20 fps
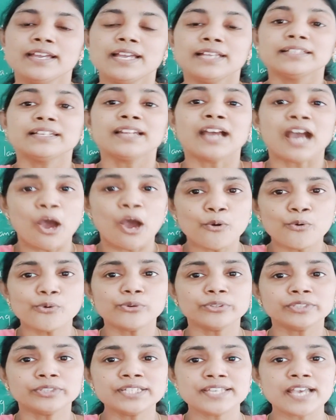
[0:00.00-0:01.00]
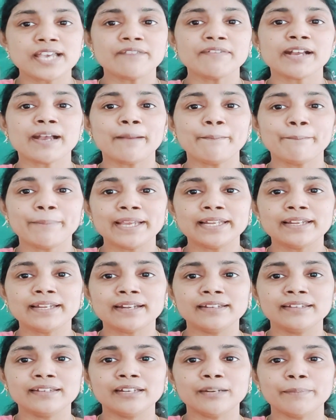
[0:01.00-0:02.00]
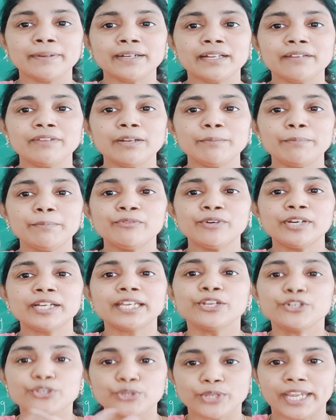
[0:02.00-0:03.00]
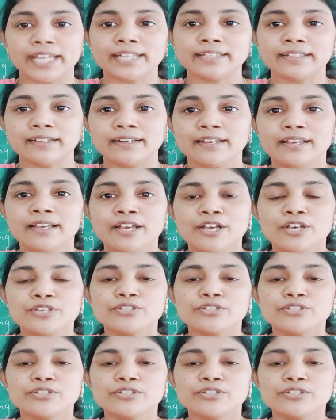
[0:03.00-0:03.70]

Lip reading: And how the Java compiler and interpreter will be working together.